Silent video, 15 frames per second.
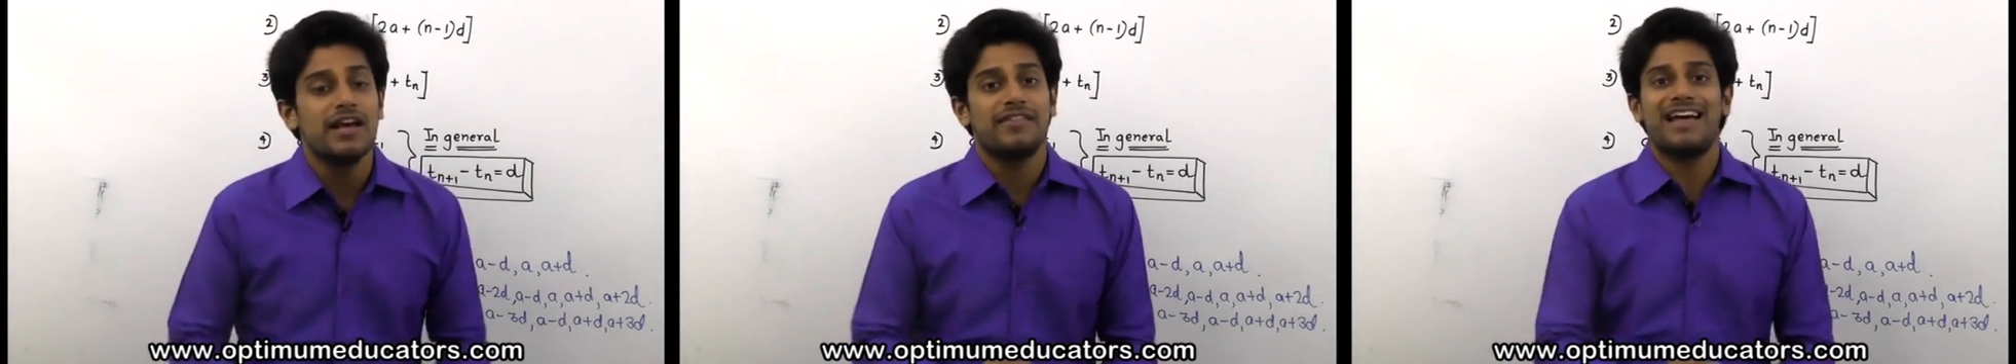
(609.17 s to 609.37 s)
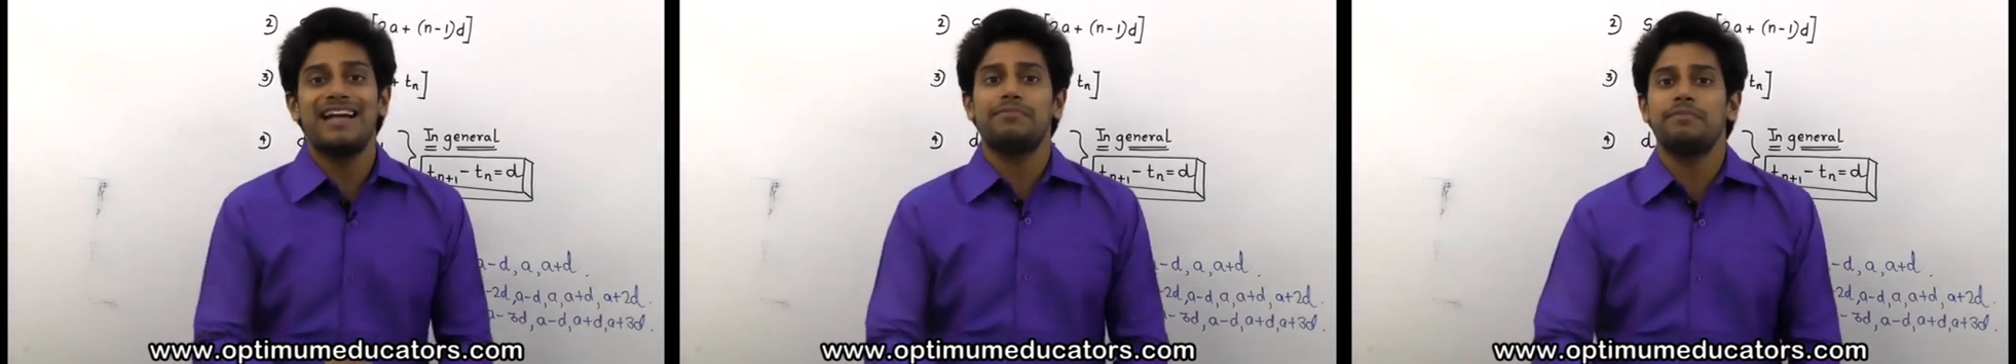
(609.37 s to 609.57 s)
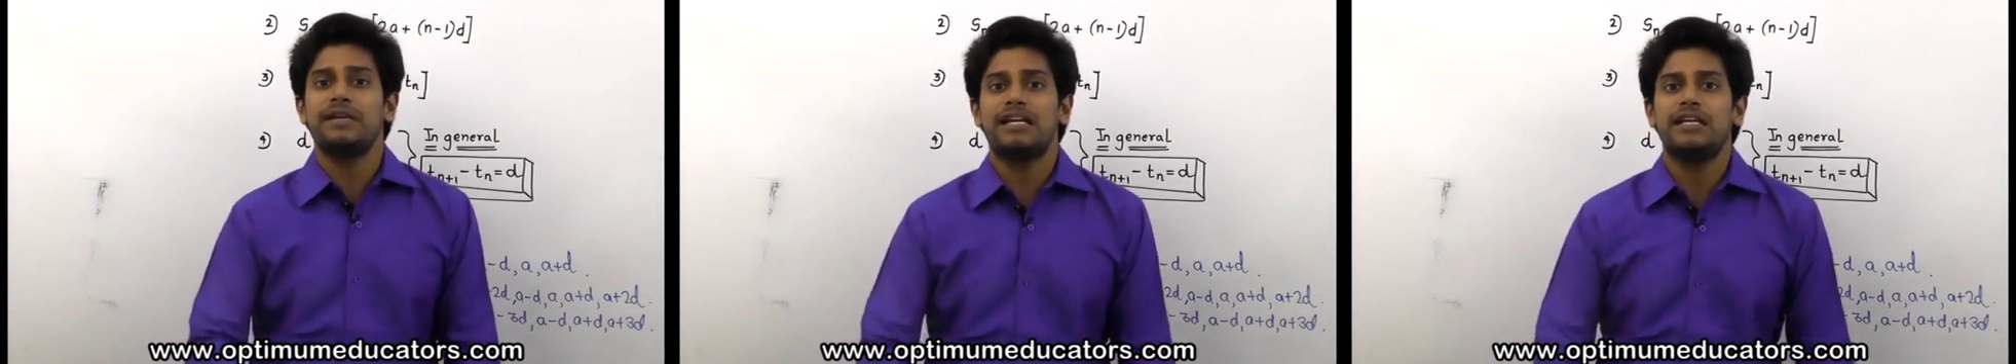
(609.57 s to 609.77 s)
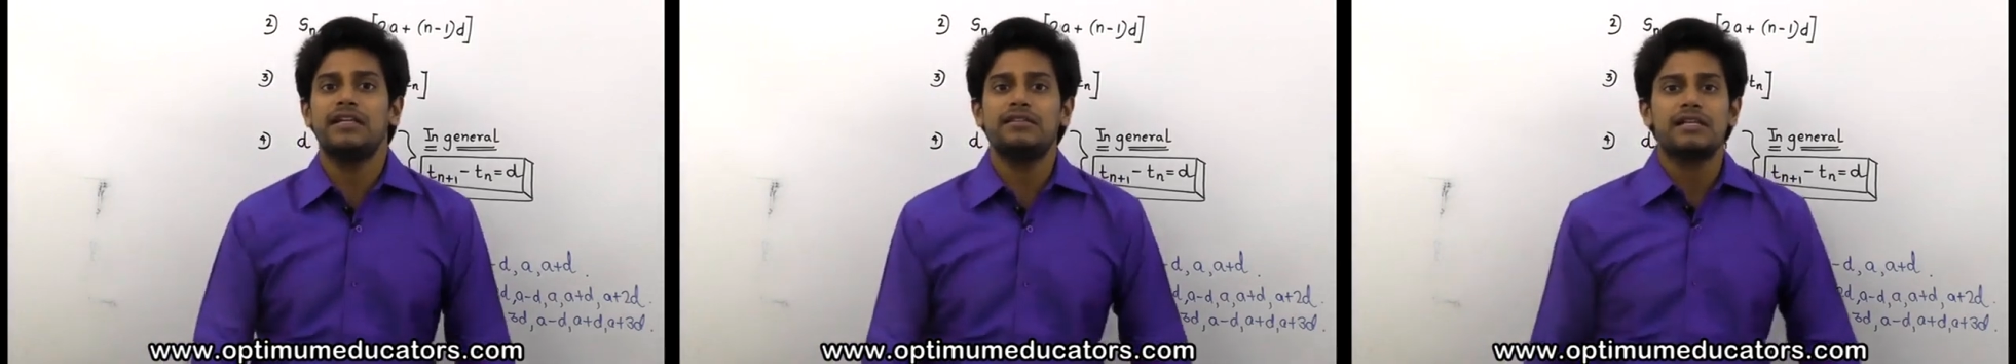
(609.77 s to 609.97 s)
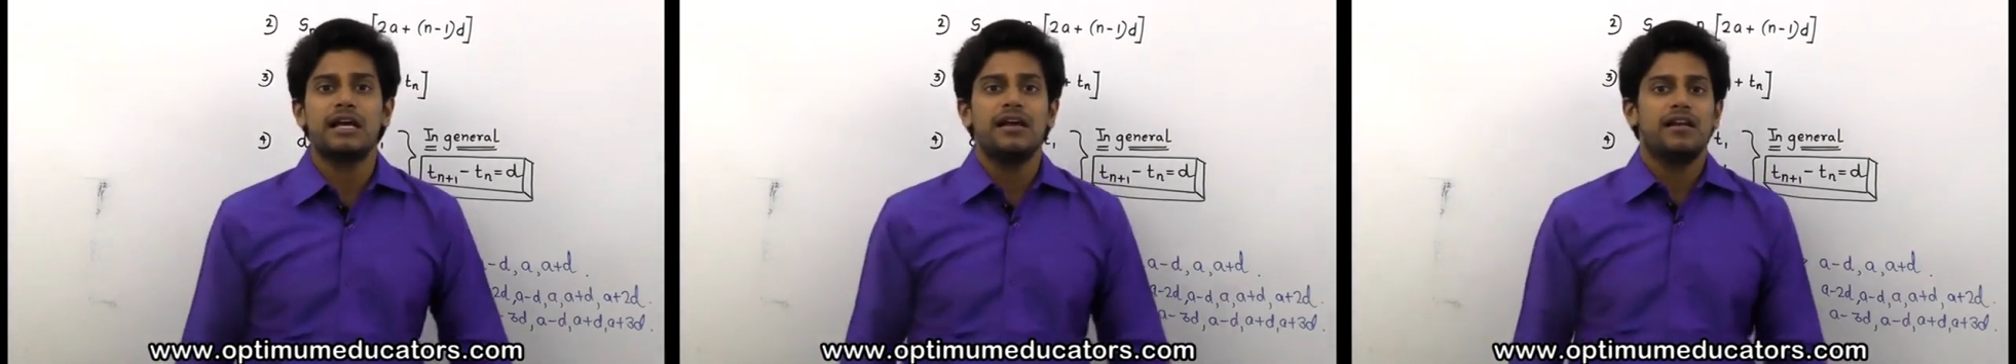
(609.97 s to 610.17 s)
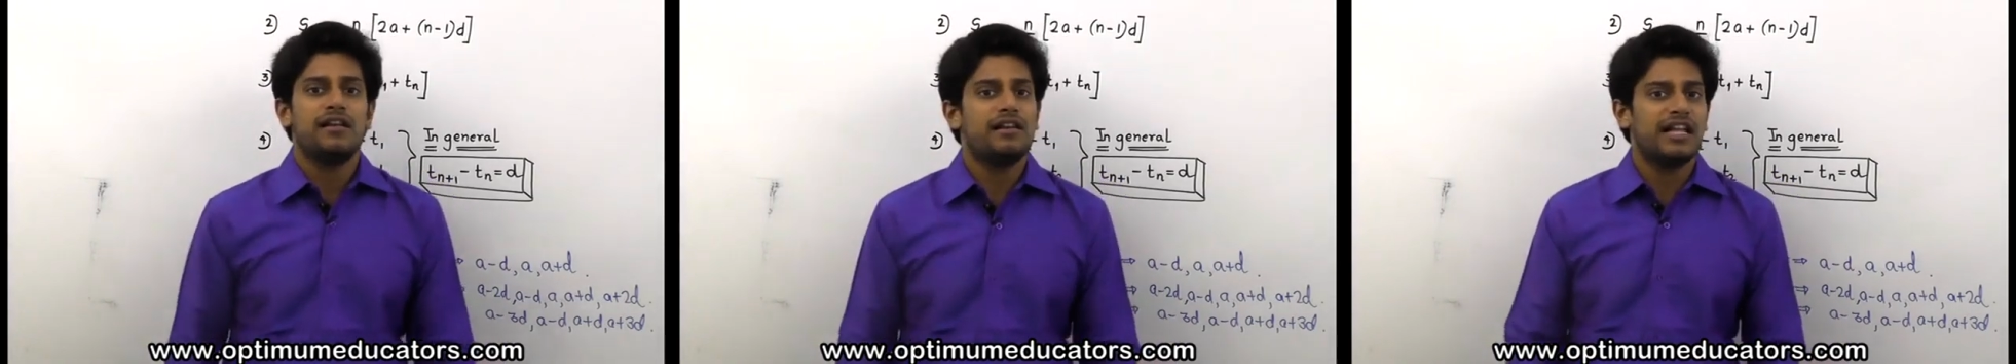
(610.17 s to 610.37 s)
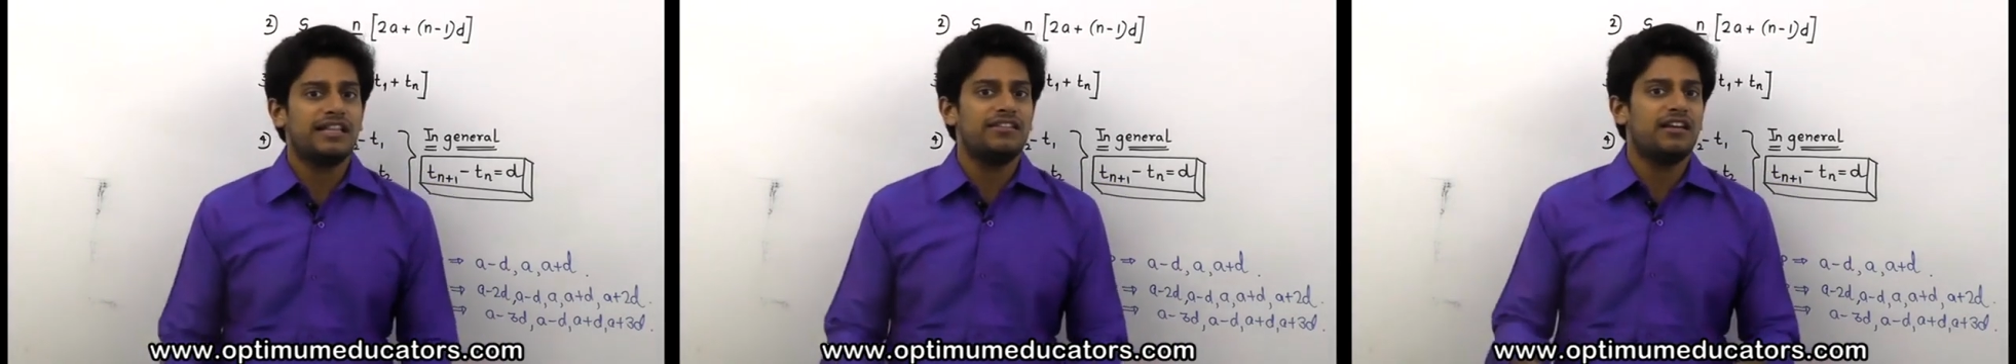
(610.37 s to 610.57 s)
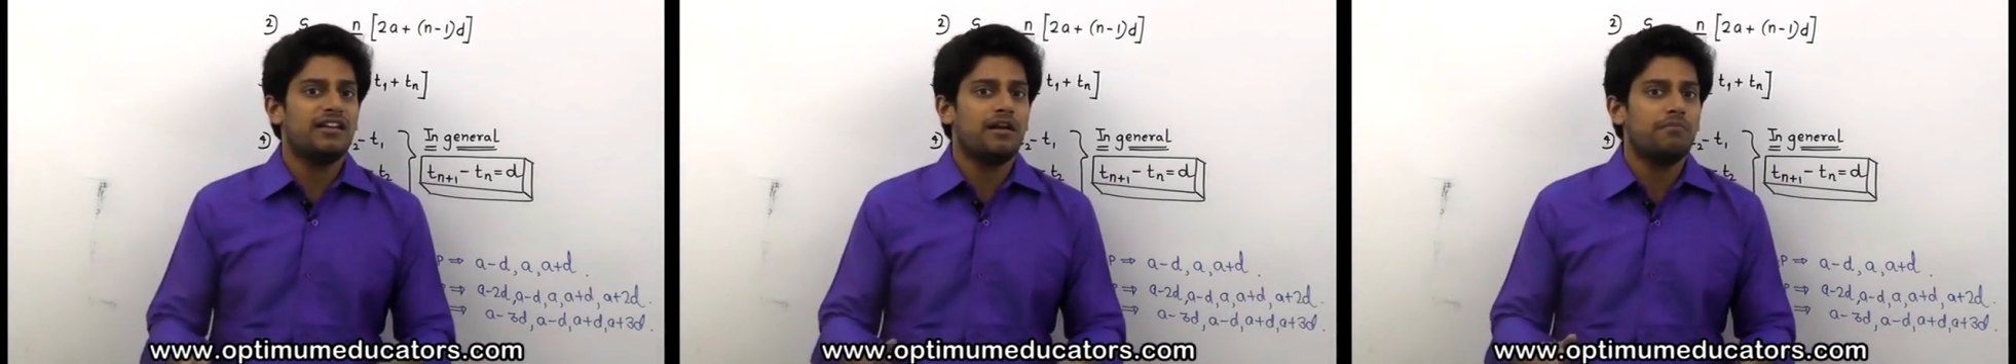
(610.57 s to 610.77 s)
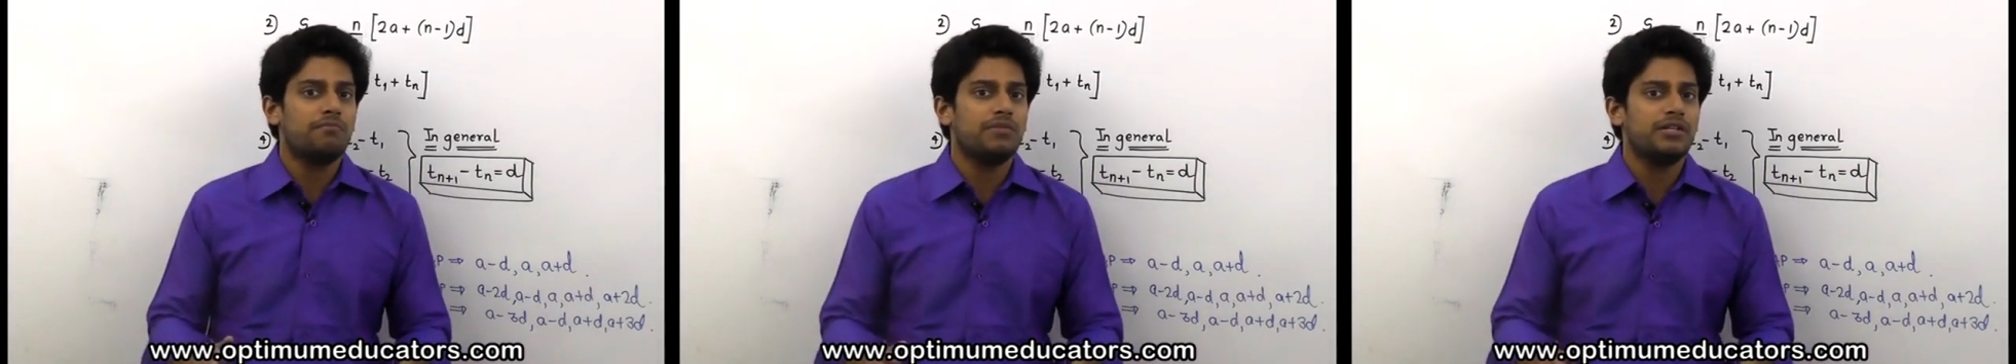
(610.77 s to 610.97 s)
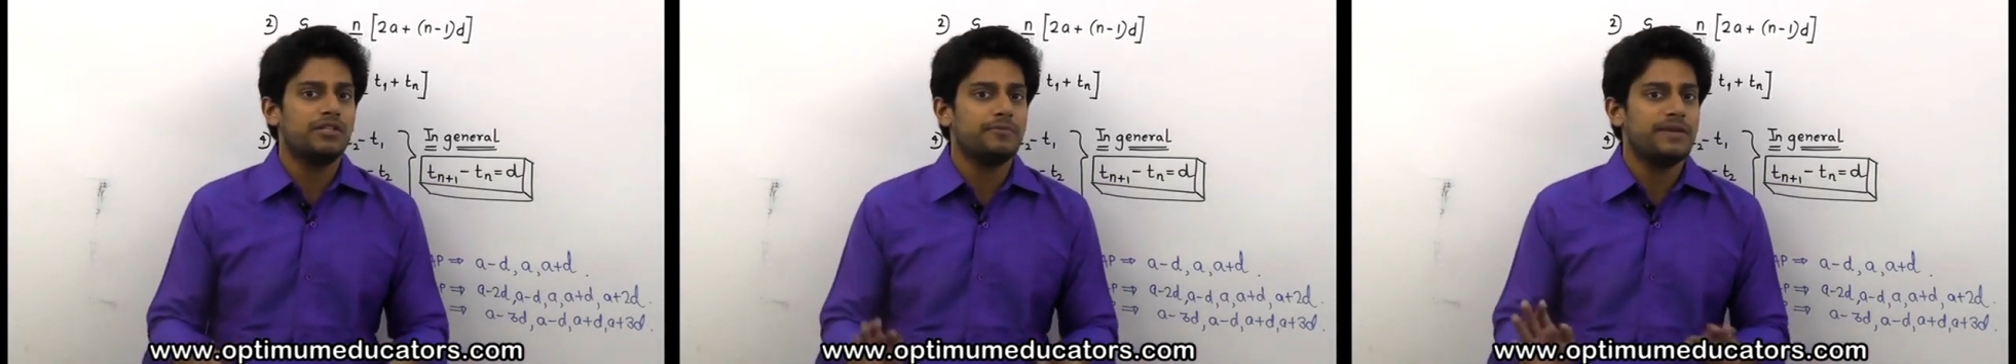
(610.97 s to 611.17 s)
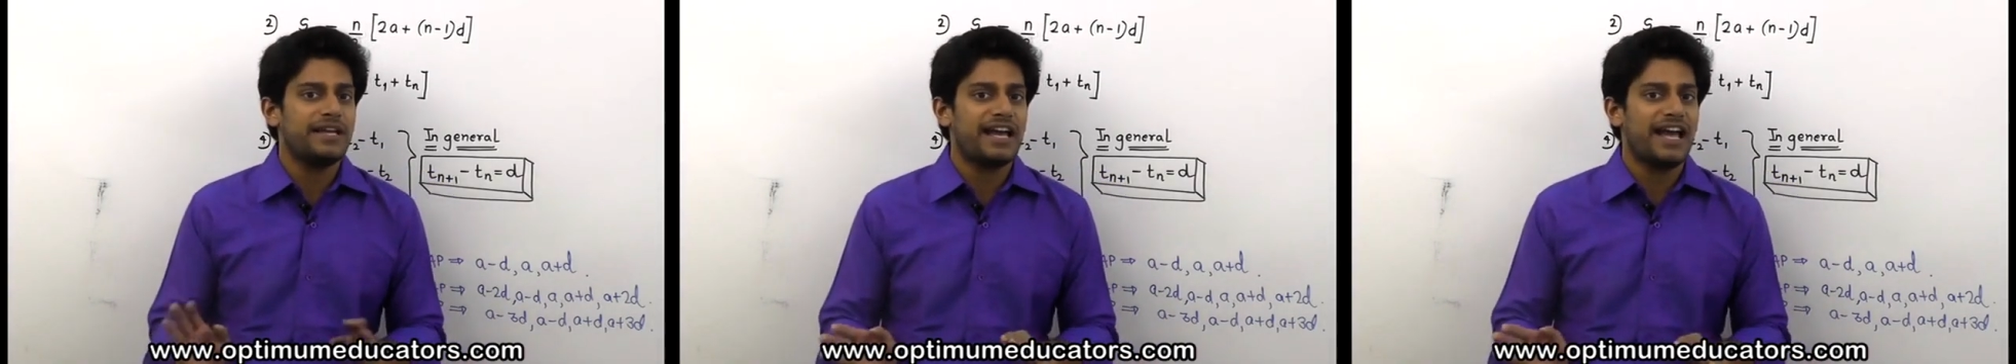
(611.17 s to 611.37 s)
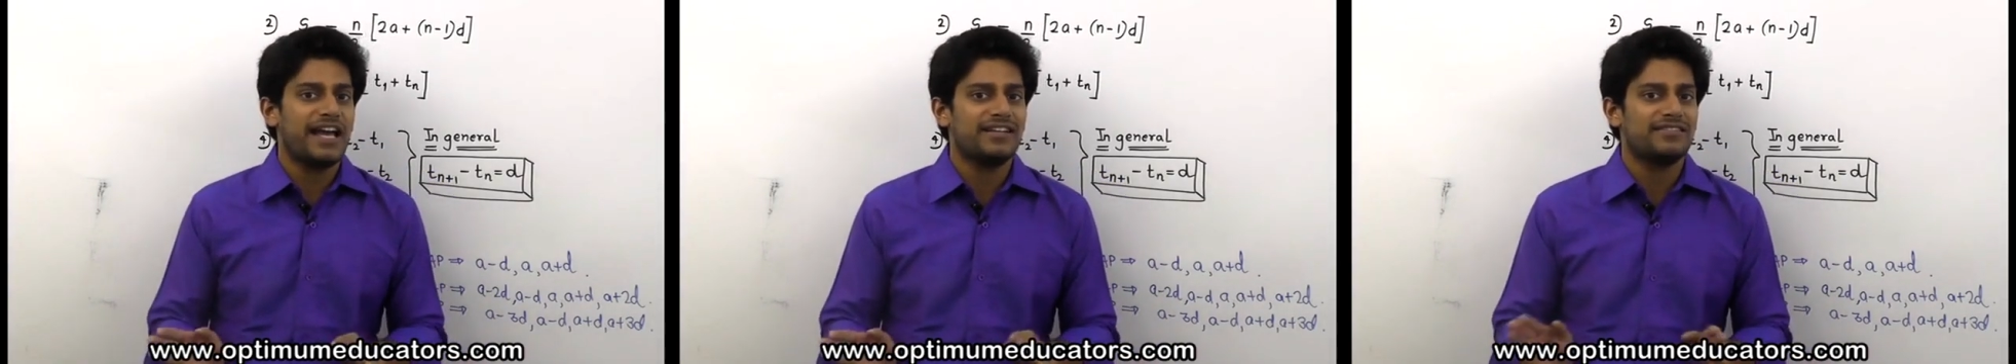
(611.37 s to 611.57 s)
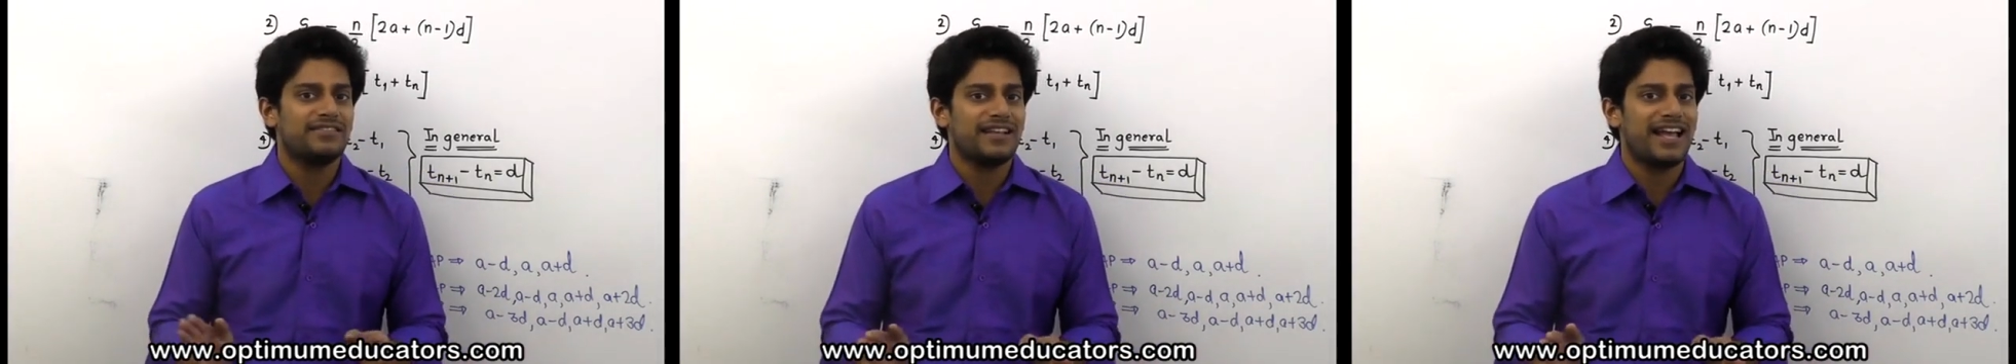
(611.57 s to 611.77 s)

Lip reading: That means, let the numbers be x,